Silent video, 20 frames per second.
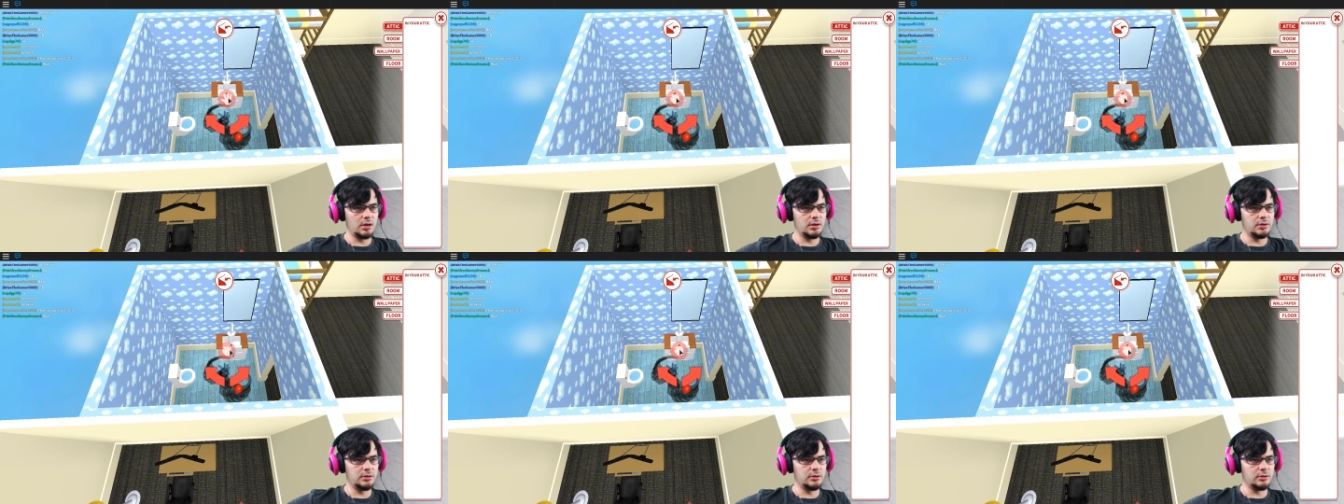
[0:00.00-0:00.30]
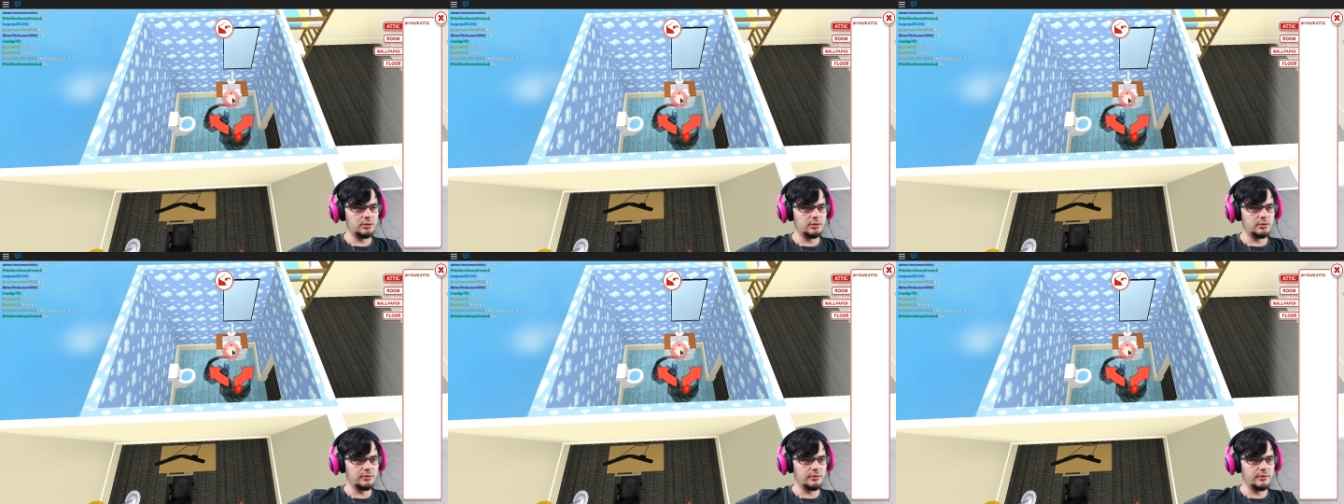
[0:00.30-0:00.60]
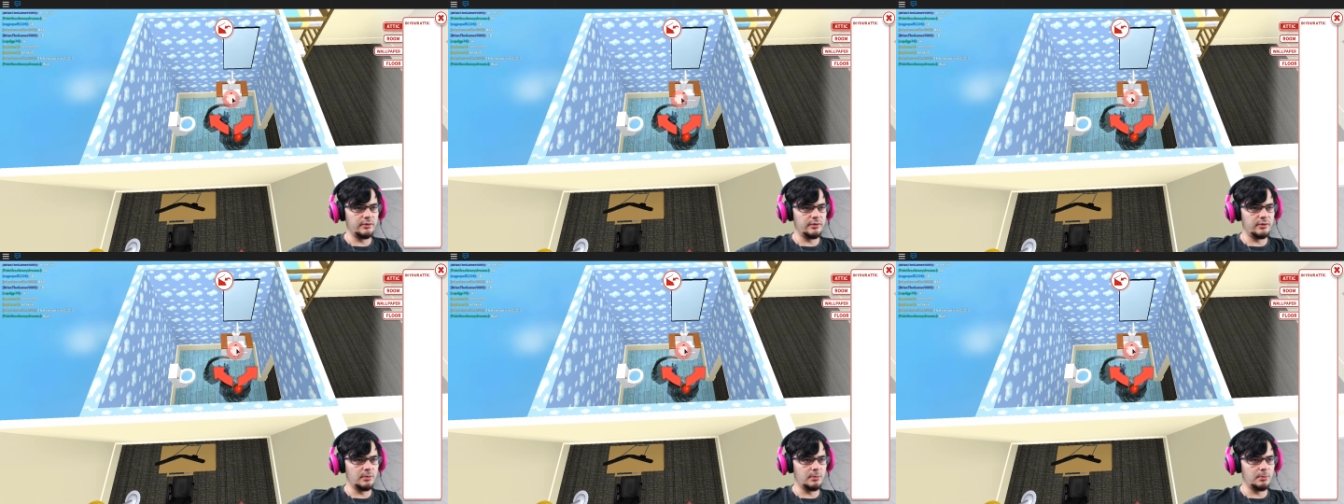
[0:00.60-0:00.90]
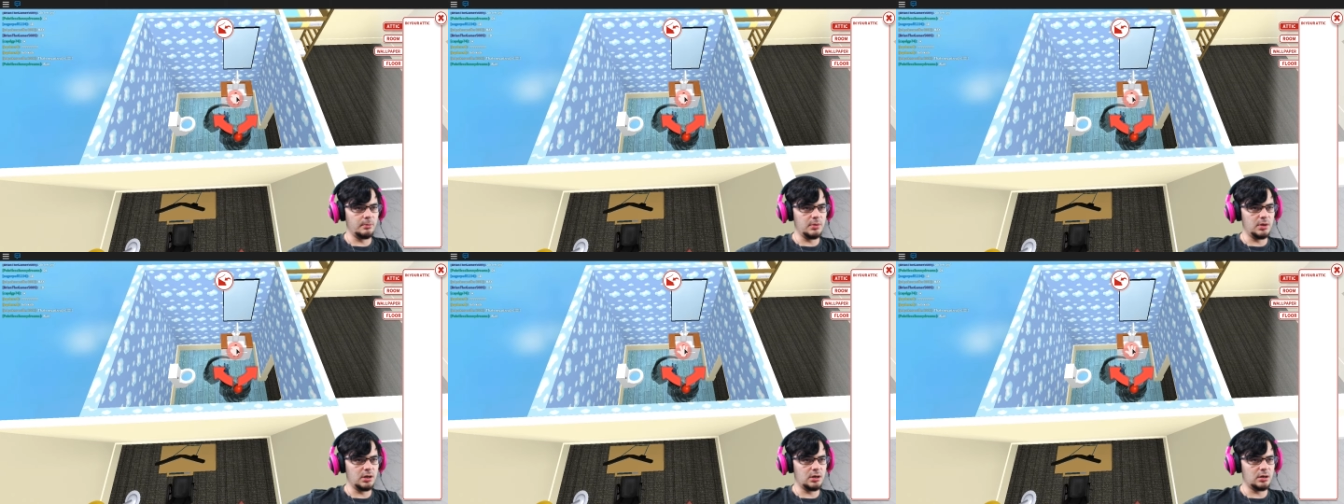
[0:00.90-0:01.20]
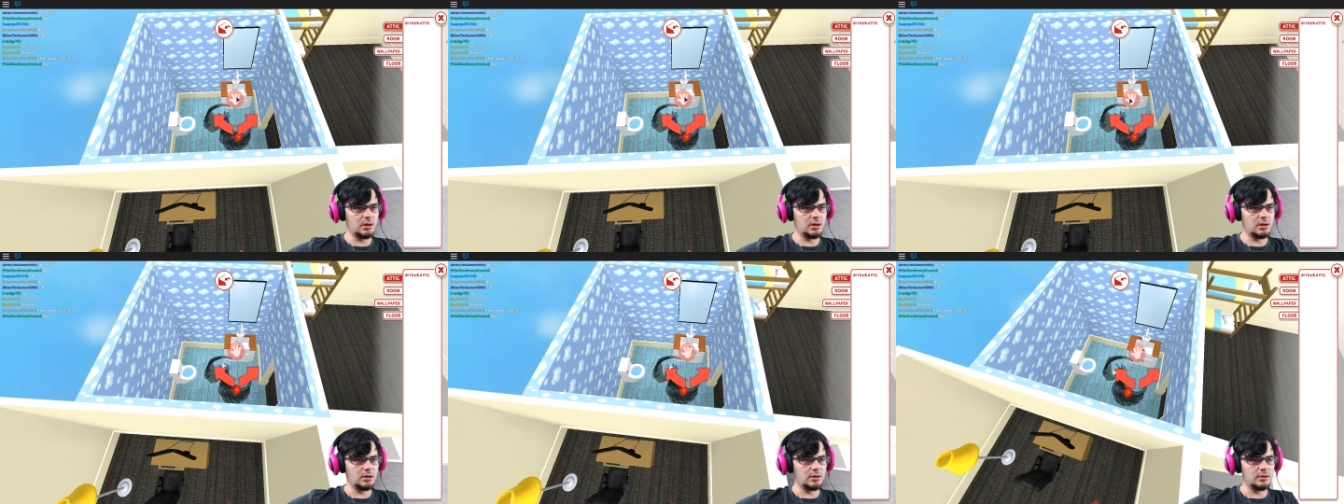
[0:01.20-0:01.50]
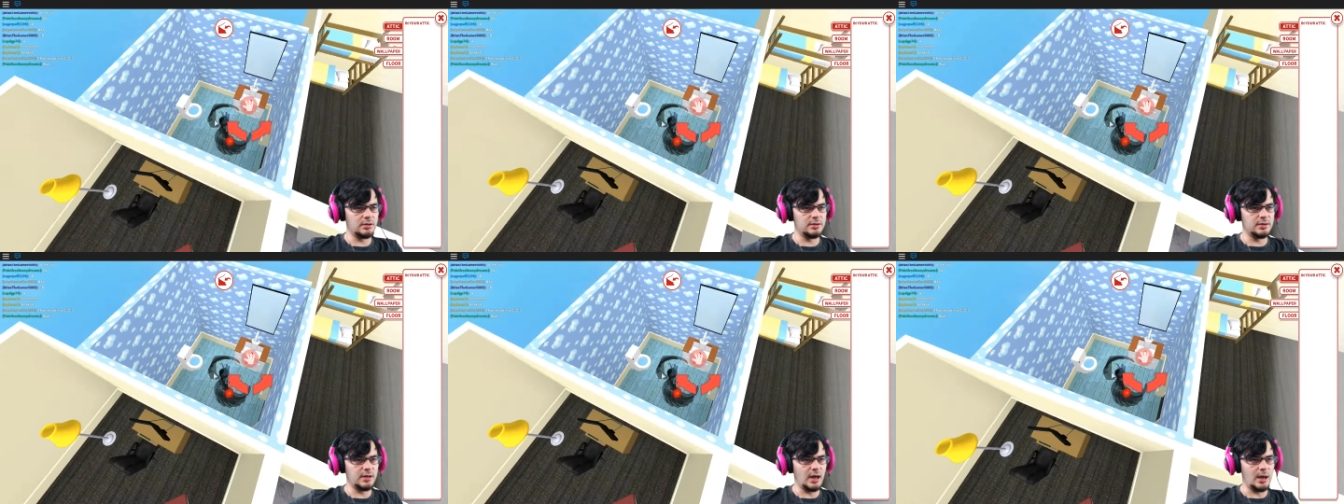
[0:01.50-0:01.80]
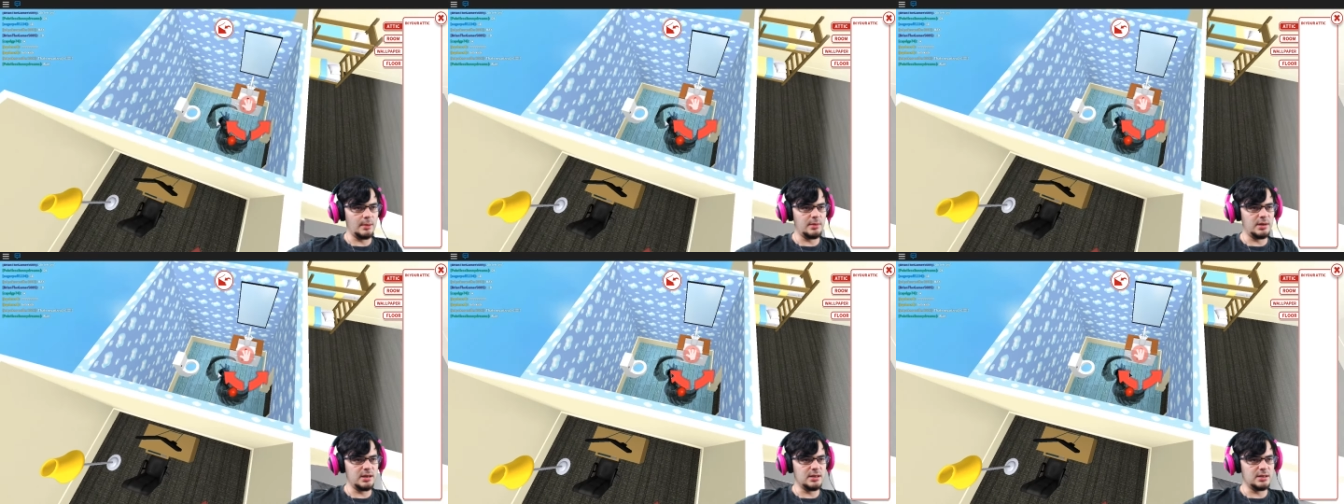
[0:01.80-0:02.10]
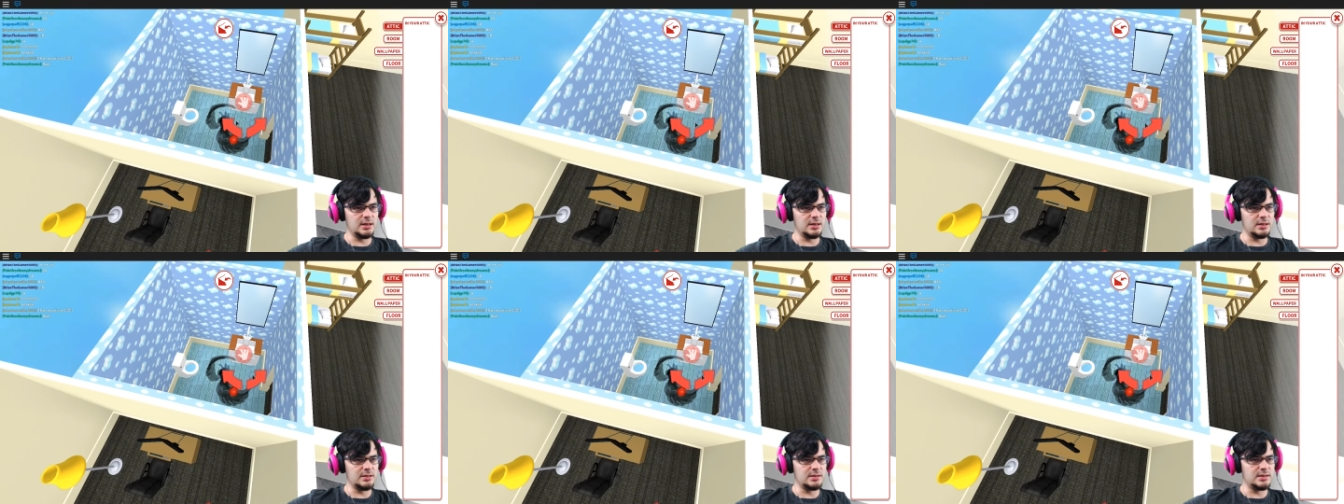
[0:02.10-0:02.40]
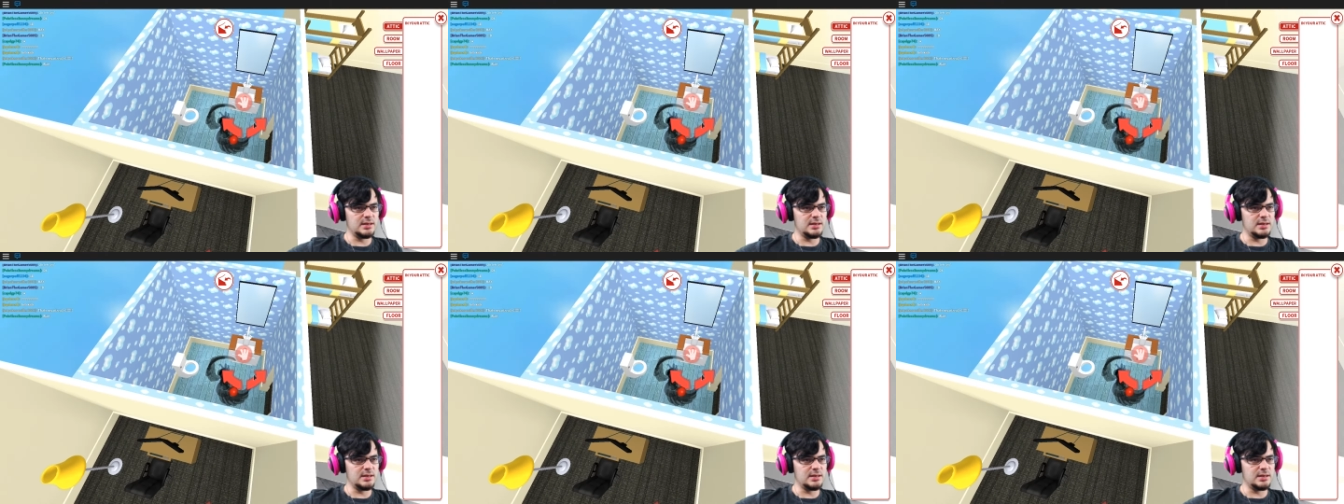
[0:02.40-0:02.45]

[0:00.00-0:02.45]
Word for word: under the mirror. I mean,